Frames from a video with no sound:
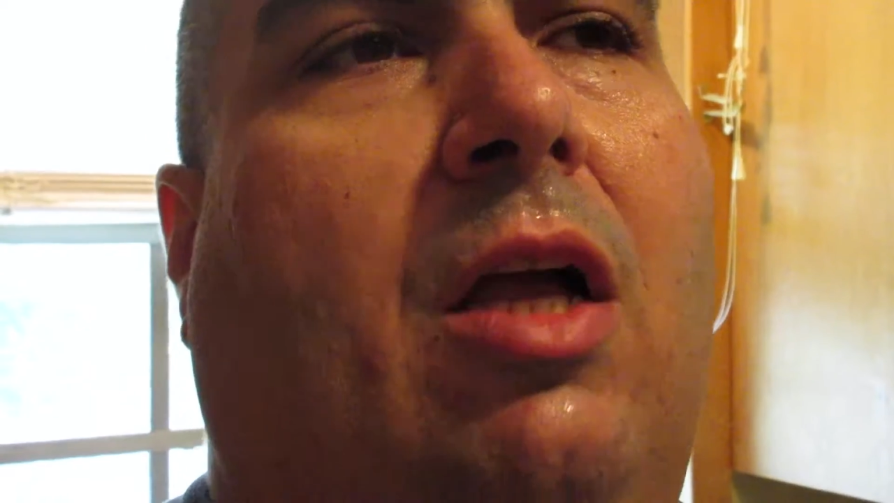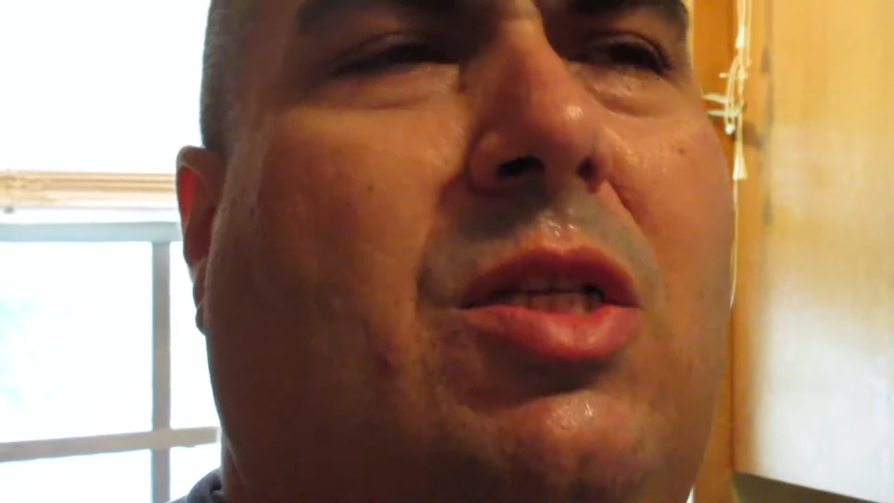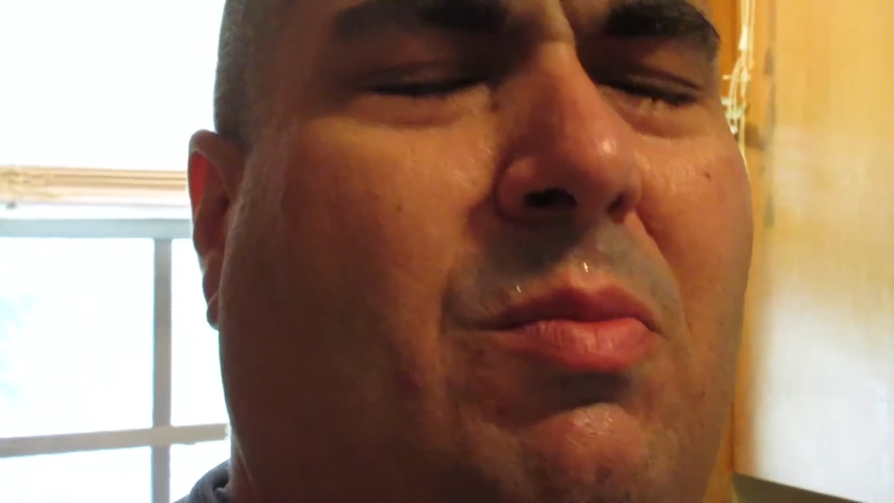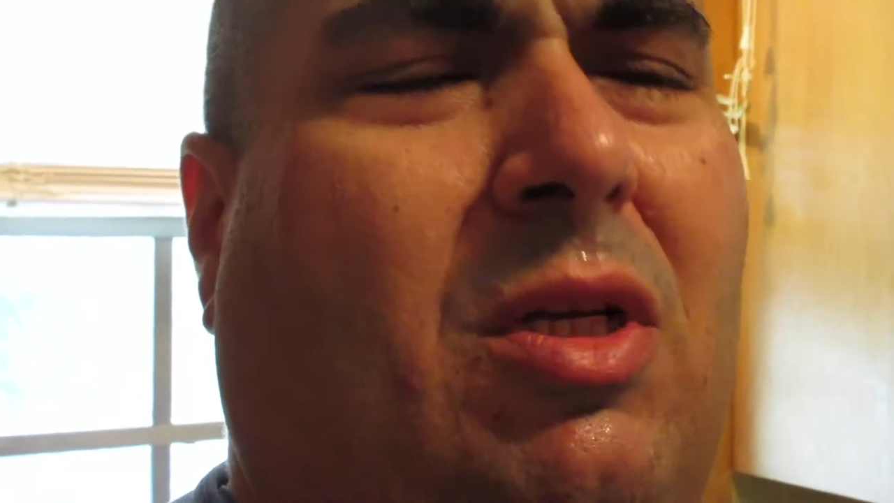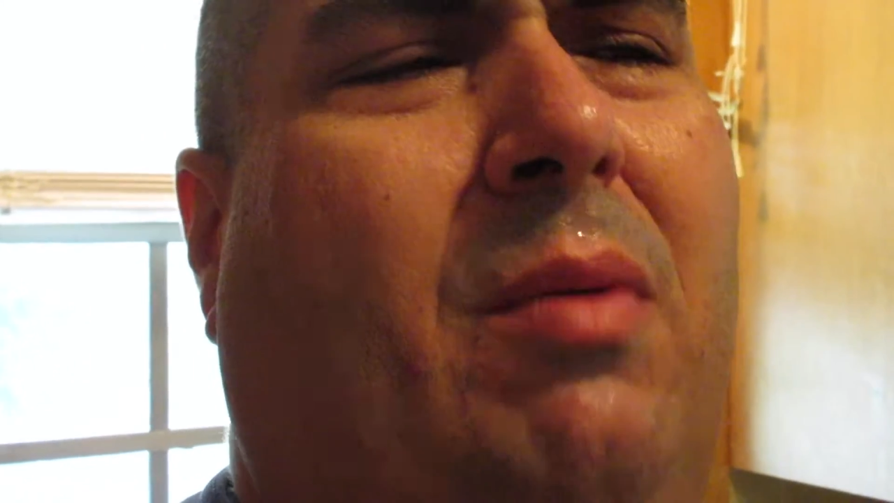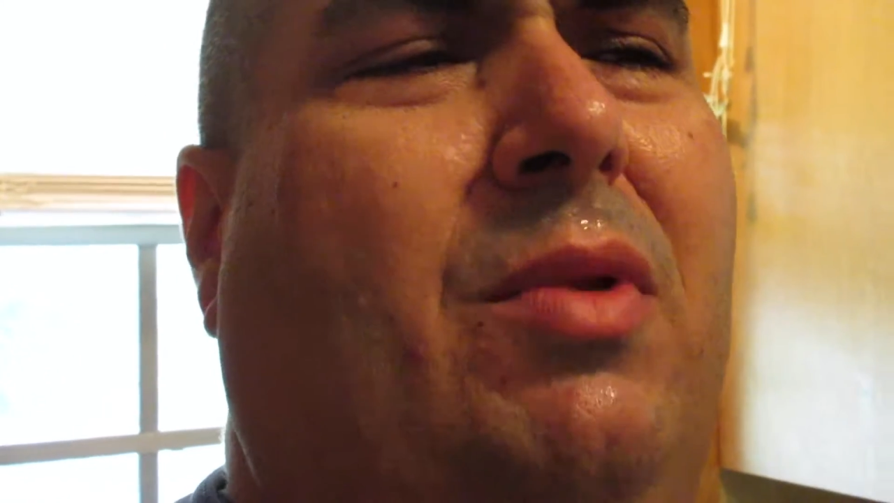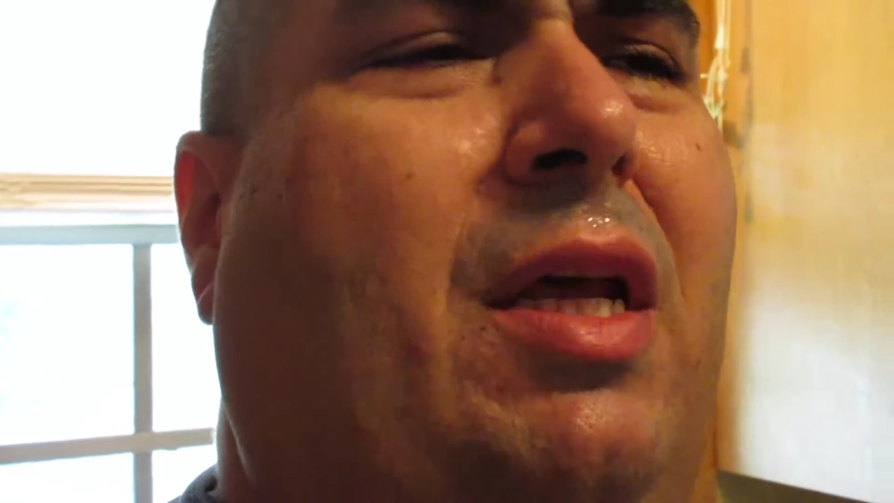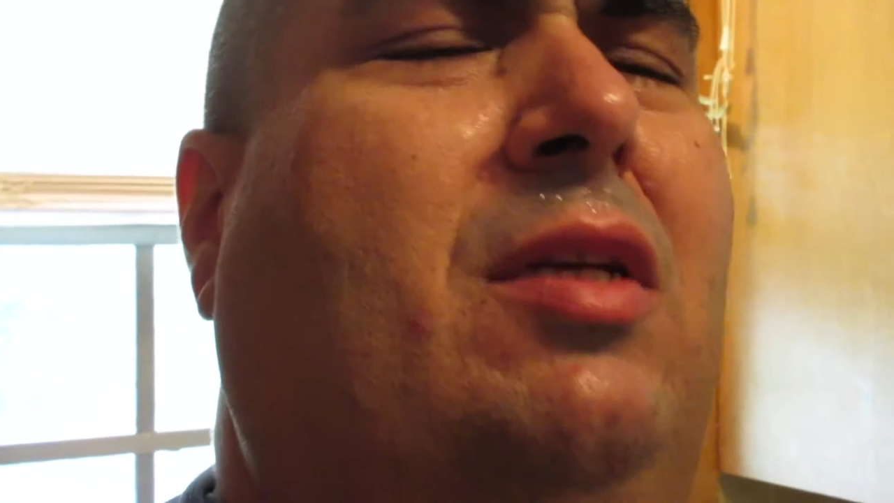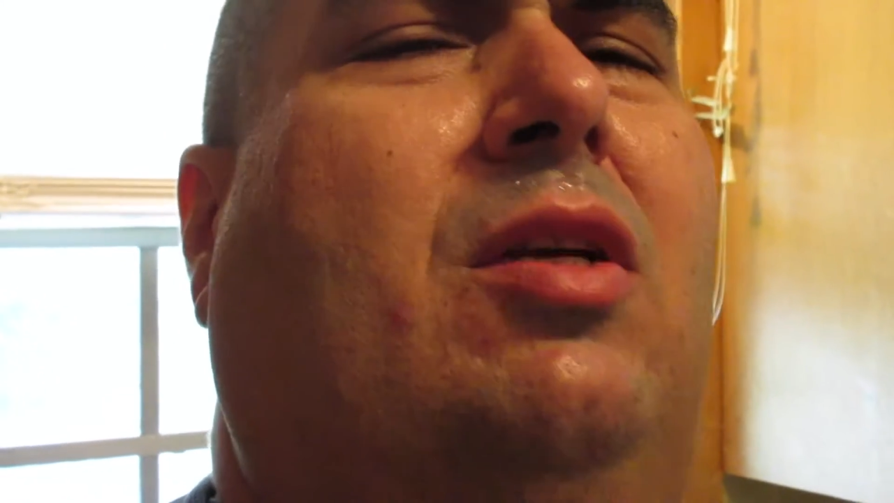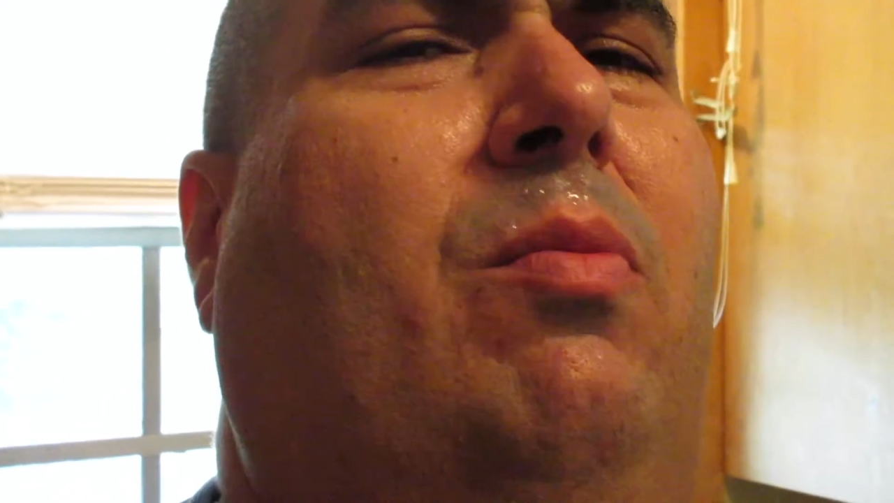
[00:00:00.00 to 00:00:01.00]
Sometime in the
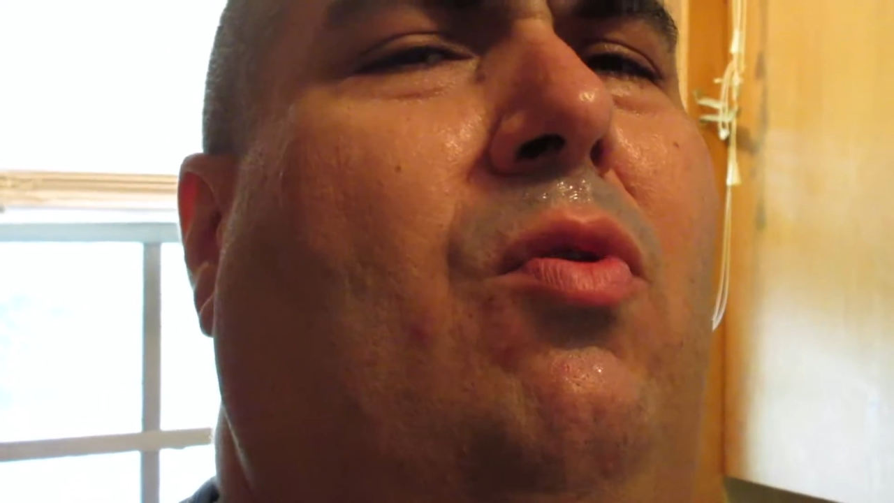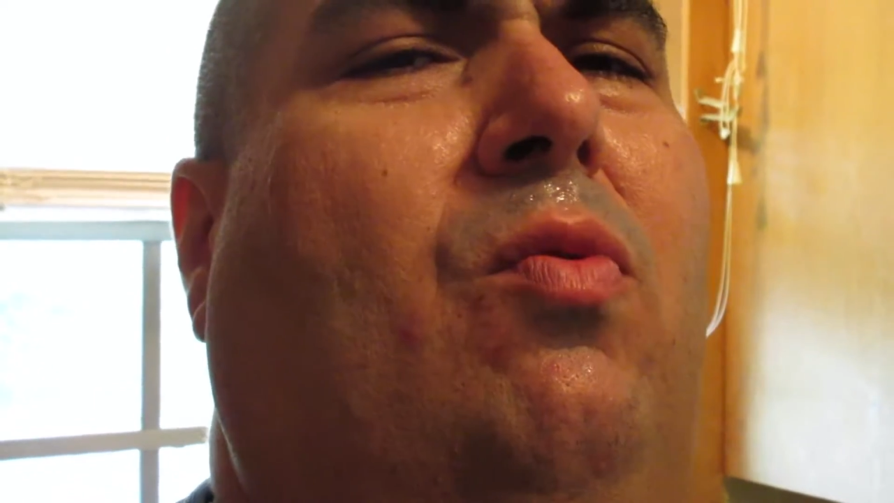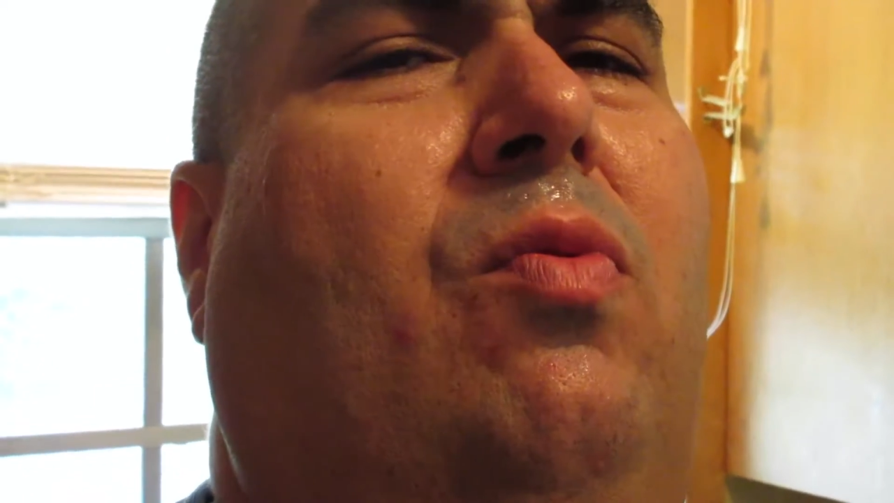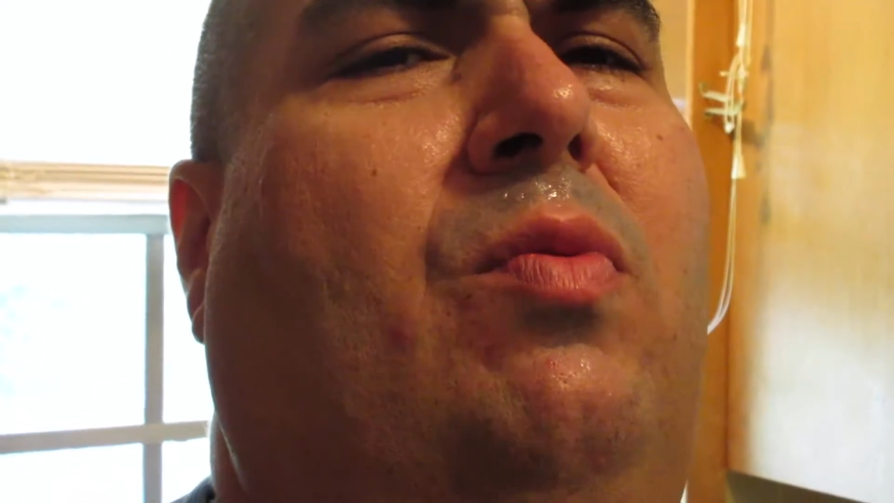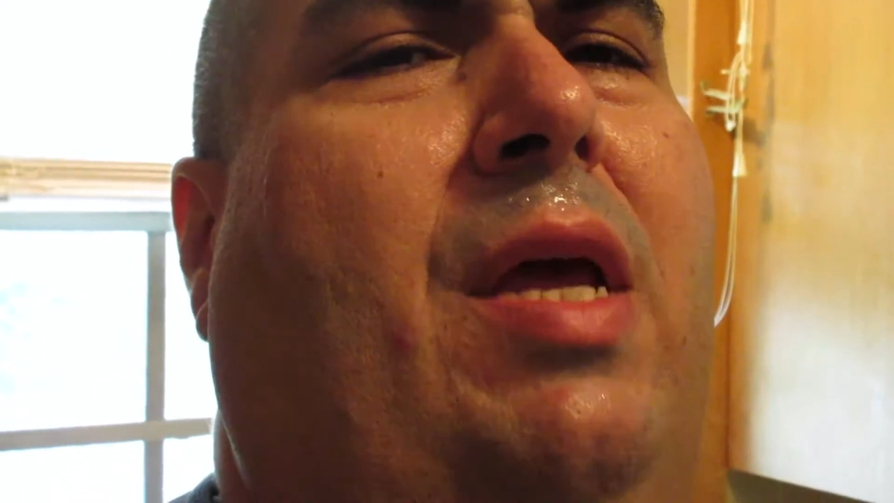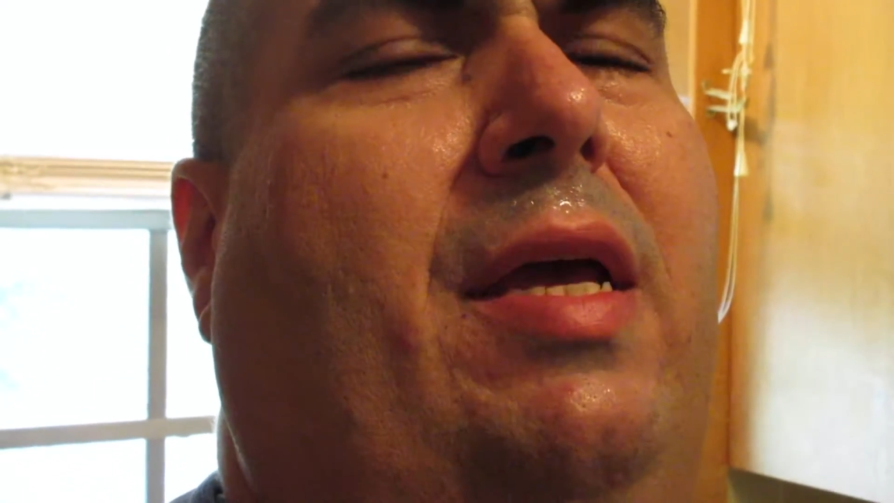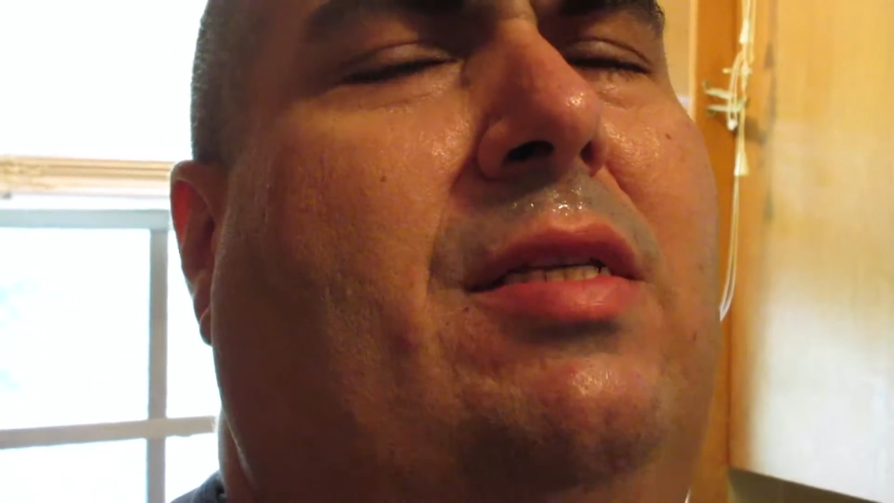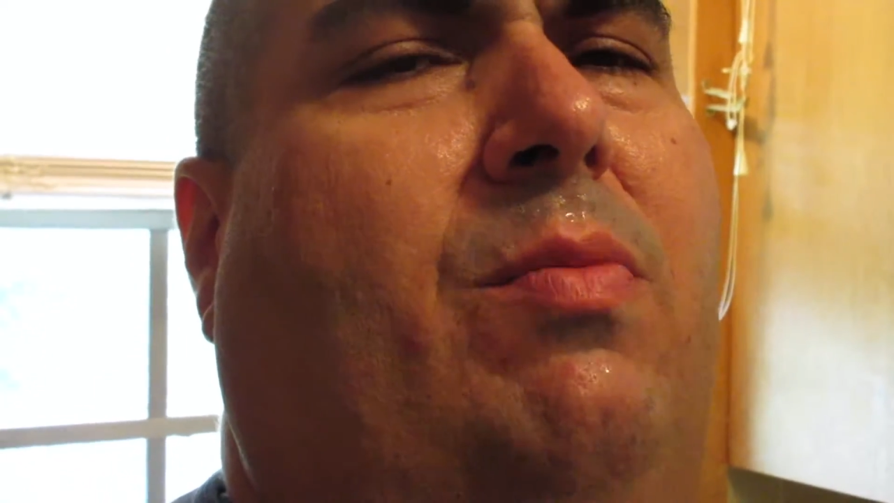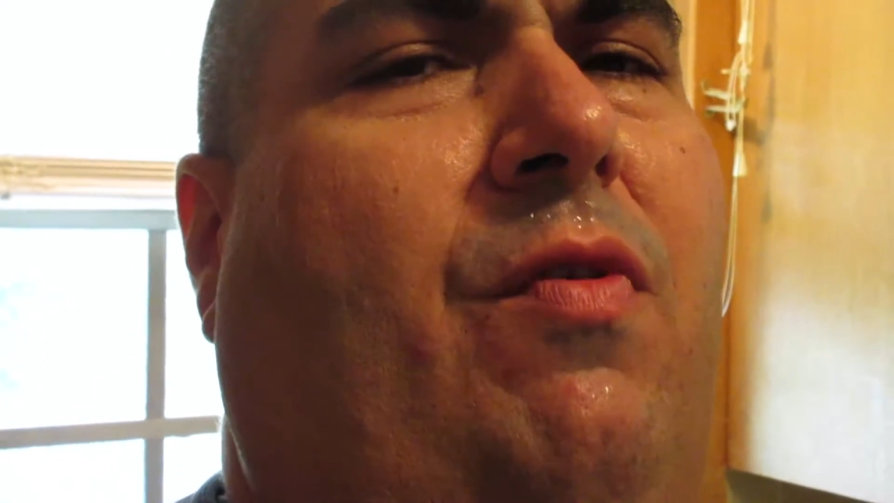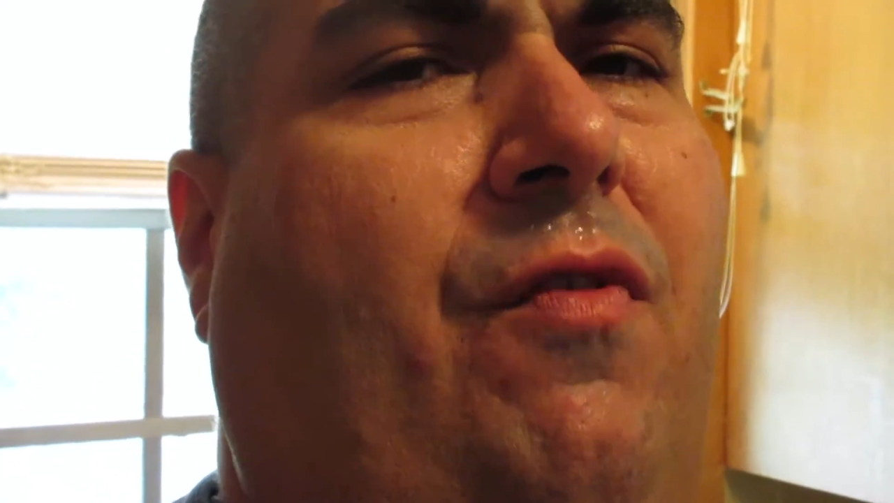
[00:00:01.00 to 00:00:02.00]
next couple of days I'll be